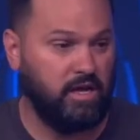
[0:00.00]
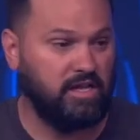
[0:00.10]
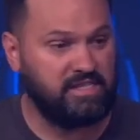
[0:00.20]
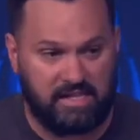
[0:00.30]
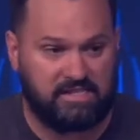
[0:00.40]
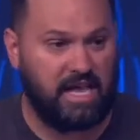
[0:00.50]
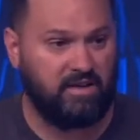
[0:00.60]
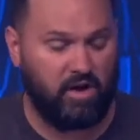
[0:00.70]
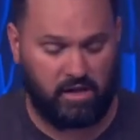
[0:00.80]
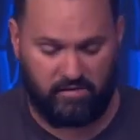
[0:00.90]
It's inside
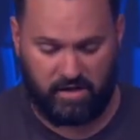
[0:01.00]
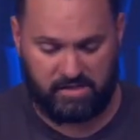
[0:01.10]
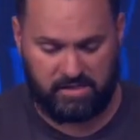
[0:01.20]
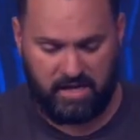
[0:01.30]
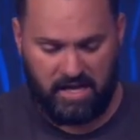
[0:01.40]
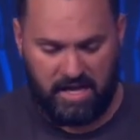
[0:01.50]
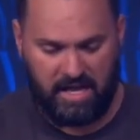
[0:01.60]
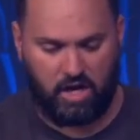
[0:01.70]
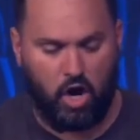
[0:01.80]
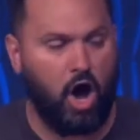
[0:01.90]
of all of us.
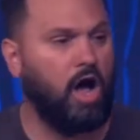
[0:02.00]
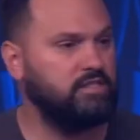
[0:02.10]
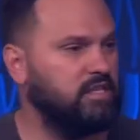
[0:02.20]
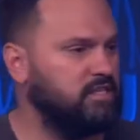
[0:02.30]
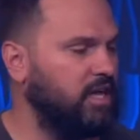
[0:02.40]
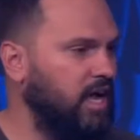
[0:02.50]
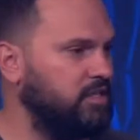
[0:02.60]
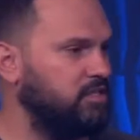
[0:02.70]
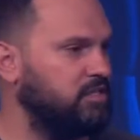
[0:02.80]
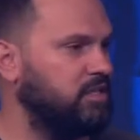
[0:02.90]
It causes
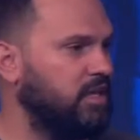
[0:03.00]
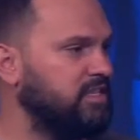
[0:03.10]
us